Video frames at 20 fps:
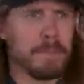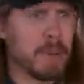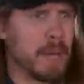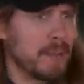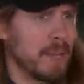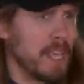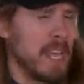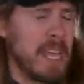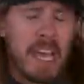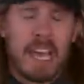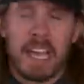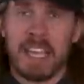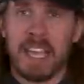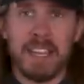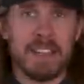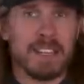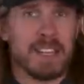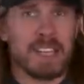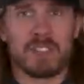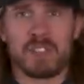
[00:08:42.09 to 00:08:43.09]
but
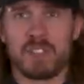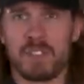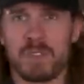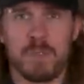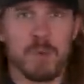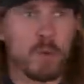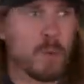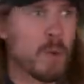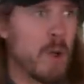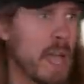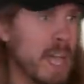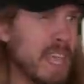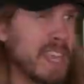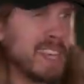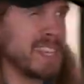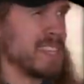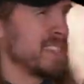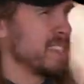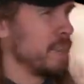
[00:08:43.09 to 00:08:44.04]
again, it's just variety.